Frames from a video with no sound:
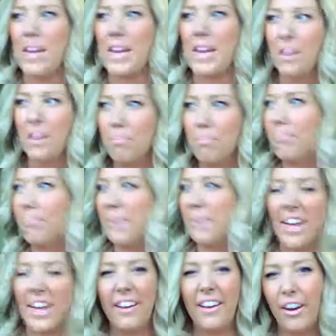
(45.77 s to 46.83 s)
makeup
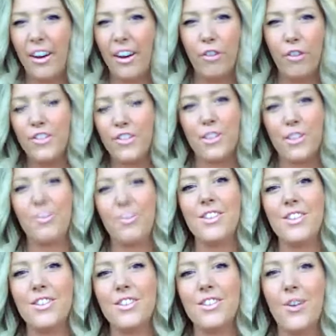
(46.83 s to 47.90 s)
kick, I don't know, for some
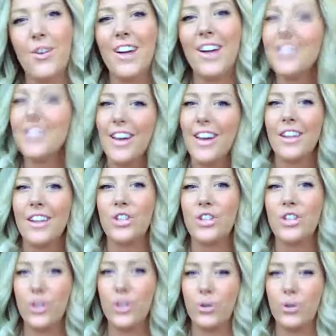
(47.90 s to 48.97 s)
reason. So I
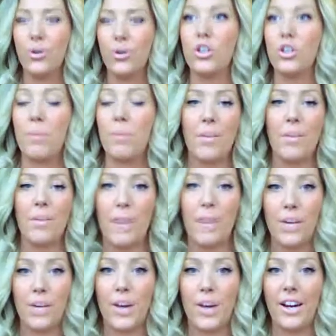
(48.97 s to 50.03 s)
decided to jump on the
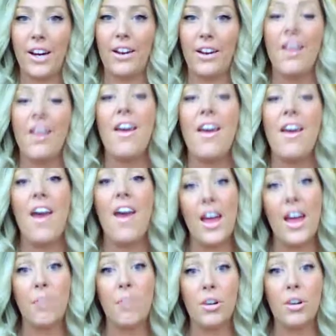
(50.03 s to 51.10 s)
bandwagon
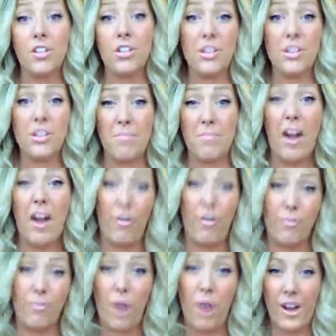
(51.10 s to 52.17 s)
and purchase some
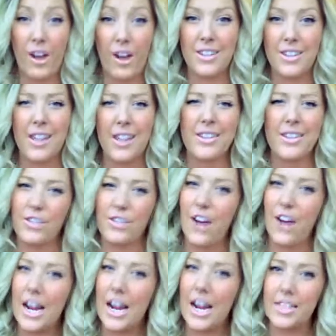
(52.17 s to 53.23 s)
E.L.F. products. That stands
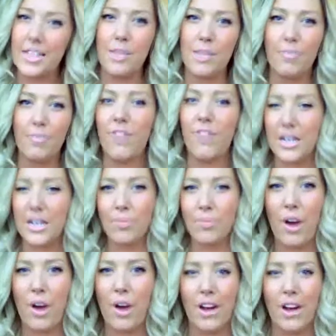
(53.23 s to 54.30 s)
for eyes, lip, face
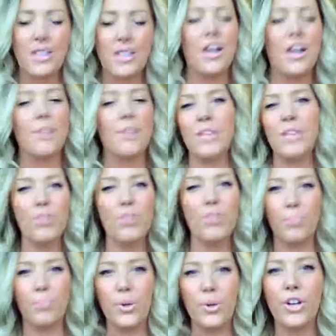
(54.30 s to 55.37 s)
products.
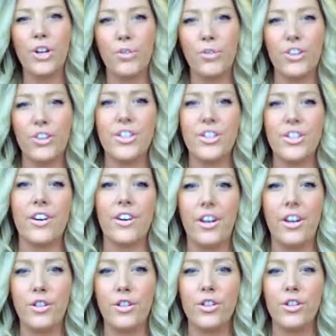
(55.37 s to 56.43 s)
Several beauty gurus here
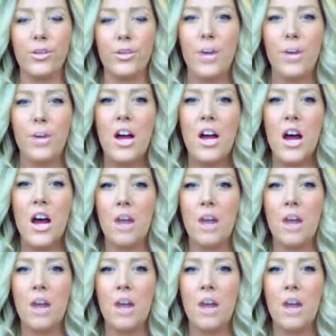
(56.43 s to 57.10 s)
on YouTube